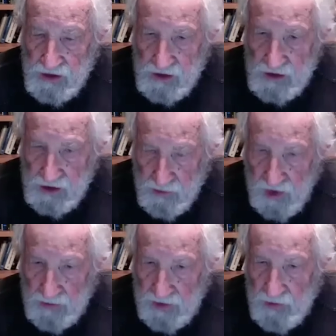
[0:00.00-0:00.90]
it
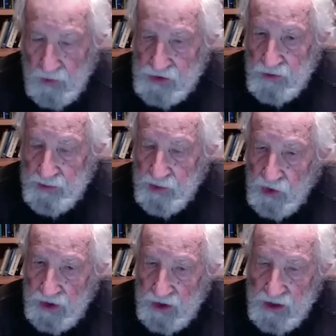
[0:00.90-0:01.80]
probably wasn't
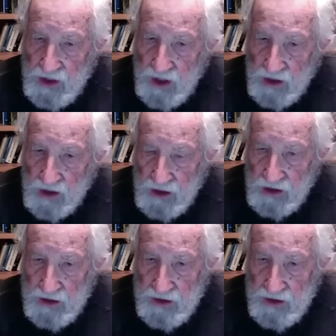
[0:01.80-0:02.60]
reported in Hong Kong,